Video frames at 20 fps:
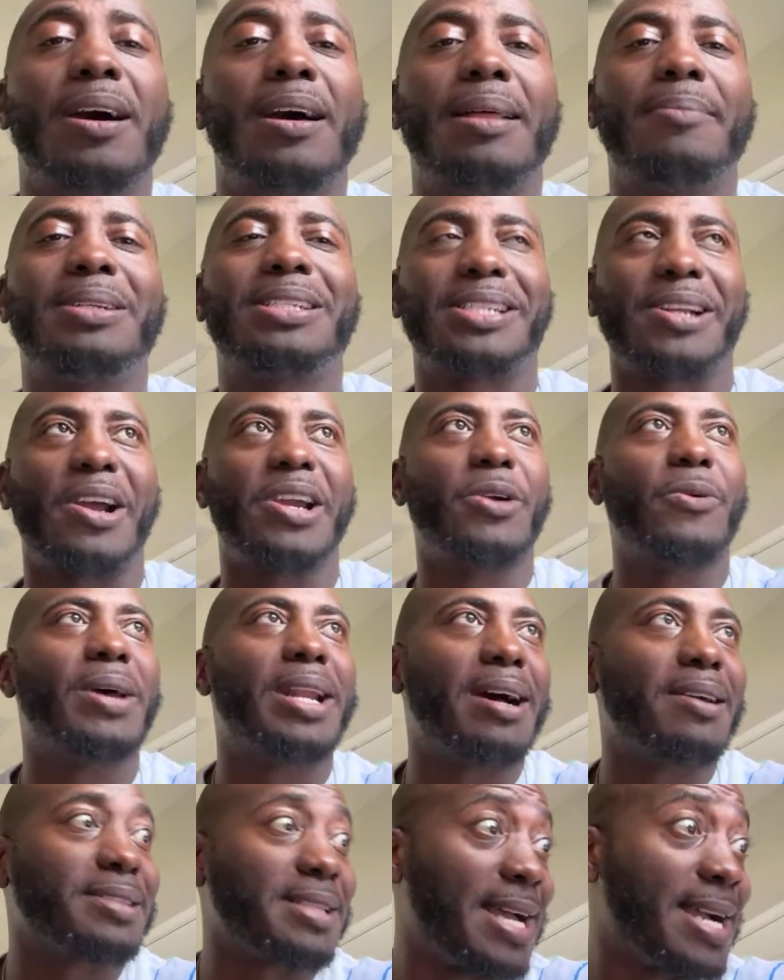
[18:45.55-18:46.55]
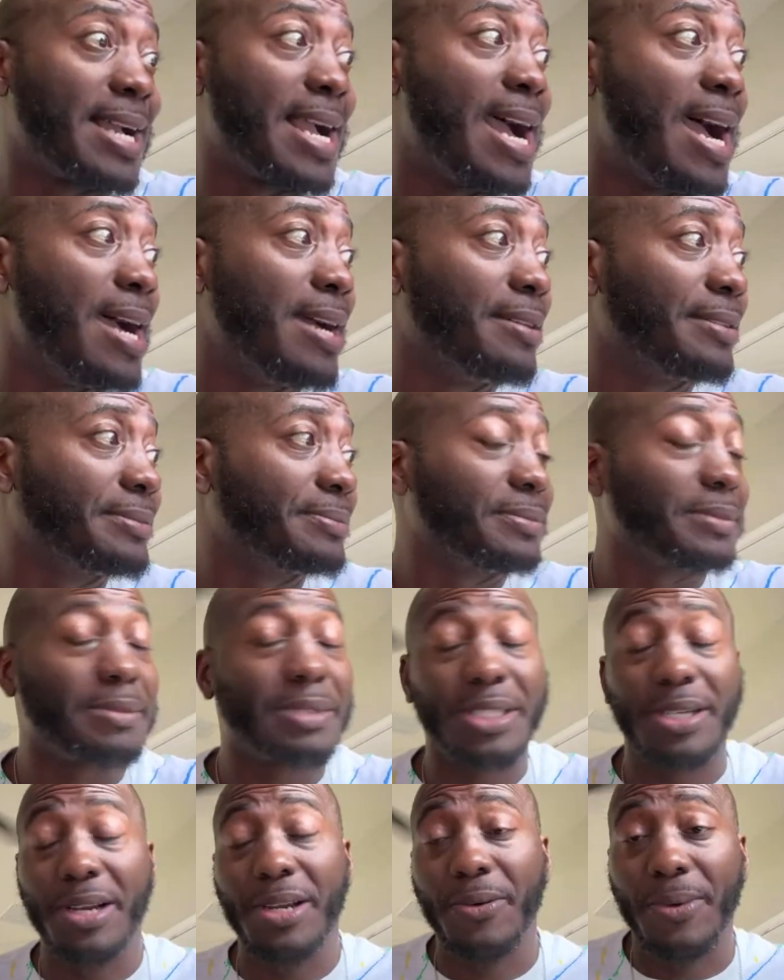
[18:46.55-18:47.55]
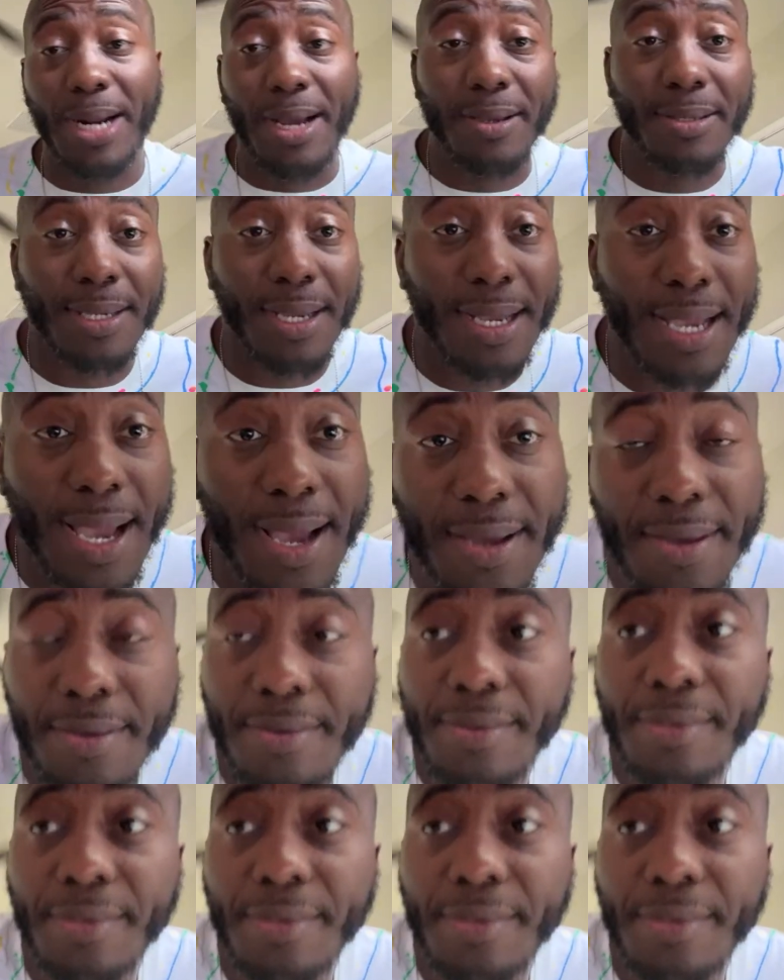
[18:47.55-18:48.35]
I'm gonna show you what else I got. Let me show you what else I got.